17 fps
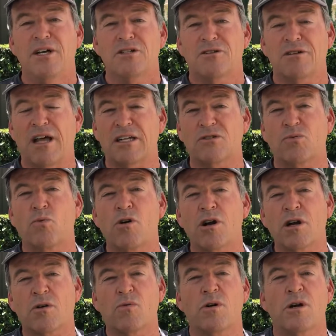So that's
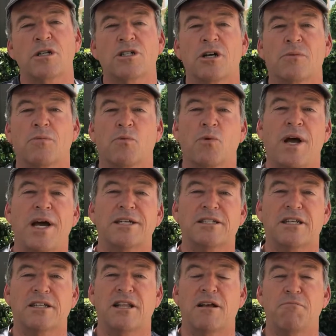work, worship,
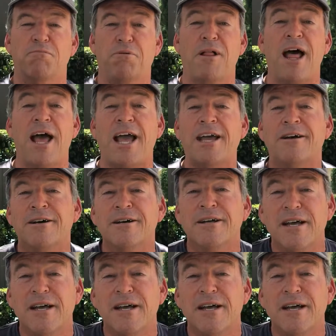rest, and then play.